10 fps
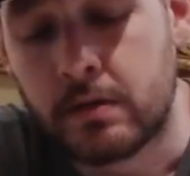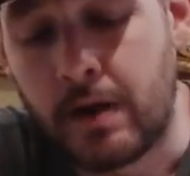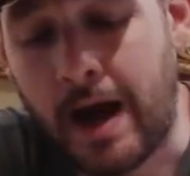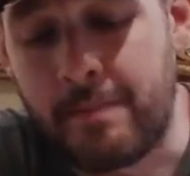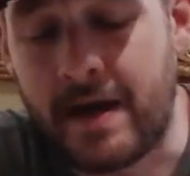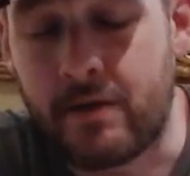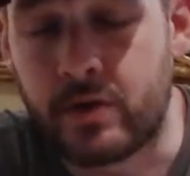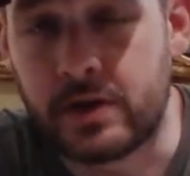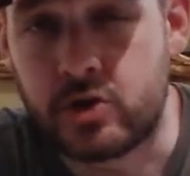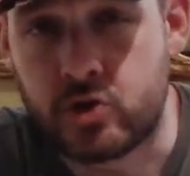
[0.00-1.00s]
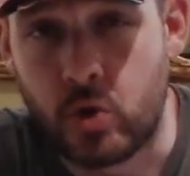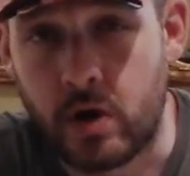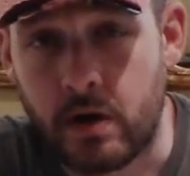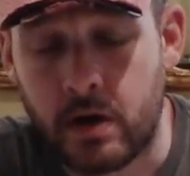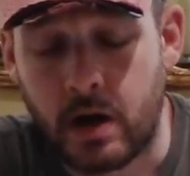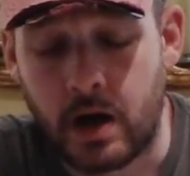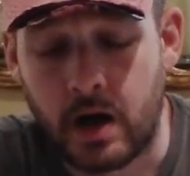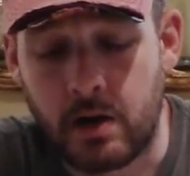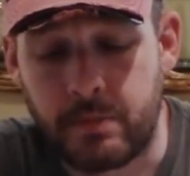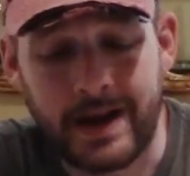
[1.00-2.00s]
I'm not really sure,
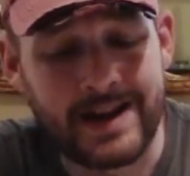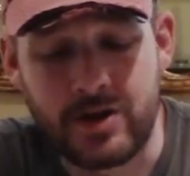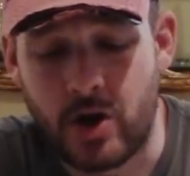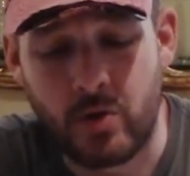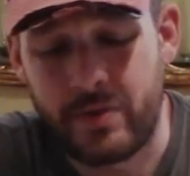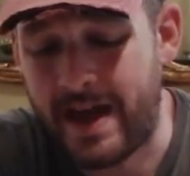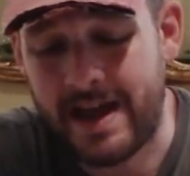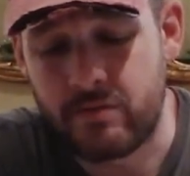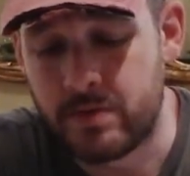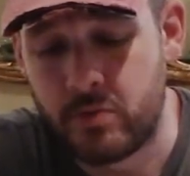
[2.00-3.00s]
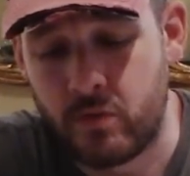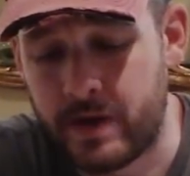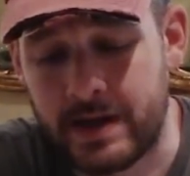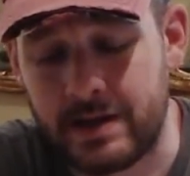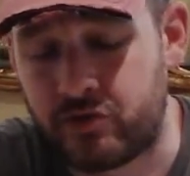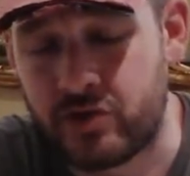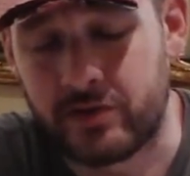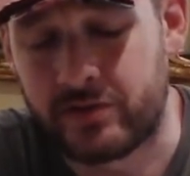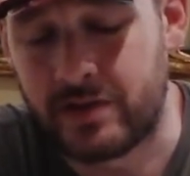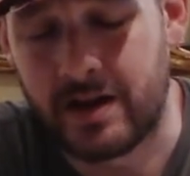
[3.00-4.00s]
but I know that removing it is
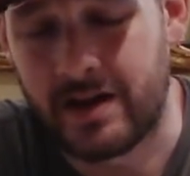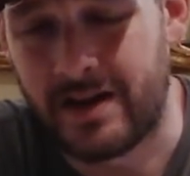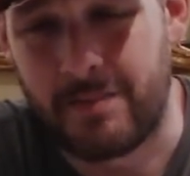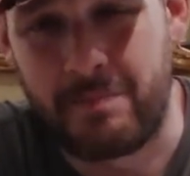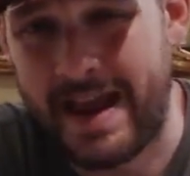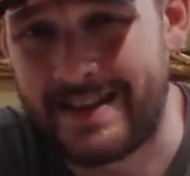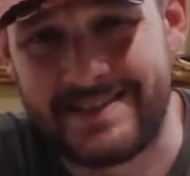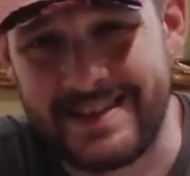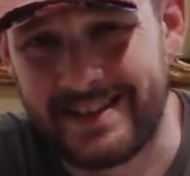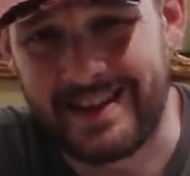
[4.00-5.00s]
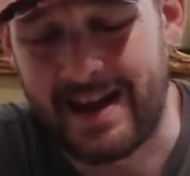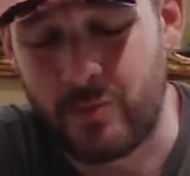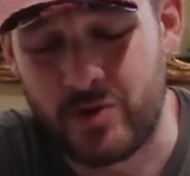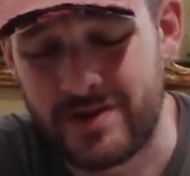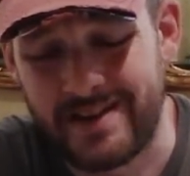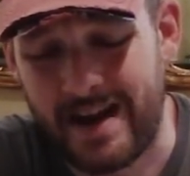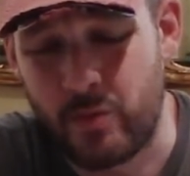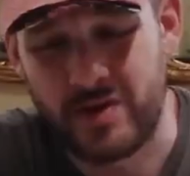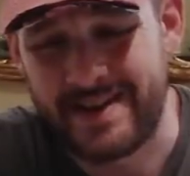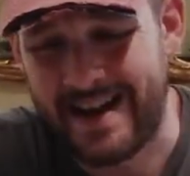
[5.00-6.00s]
just a bad deal. I
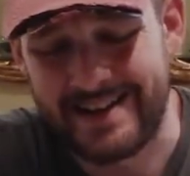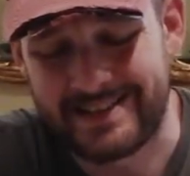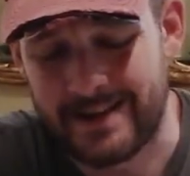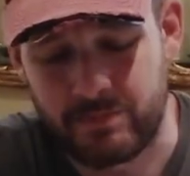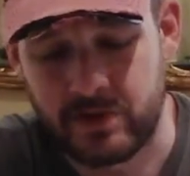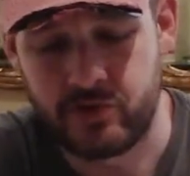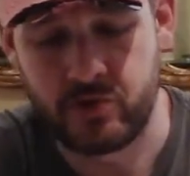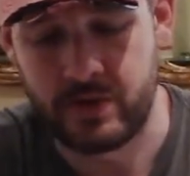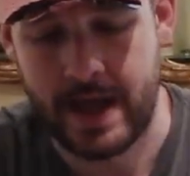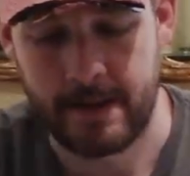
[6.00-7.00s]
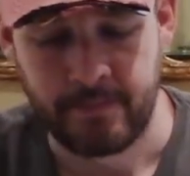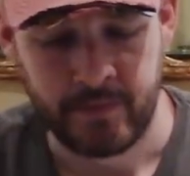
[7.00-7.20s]
would not attempt to do that.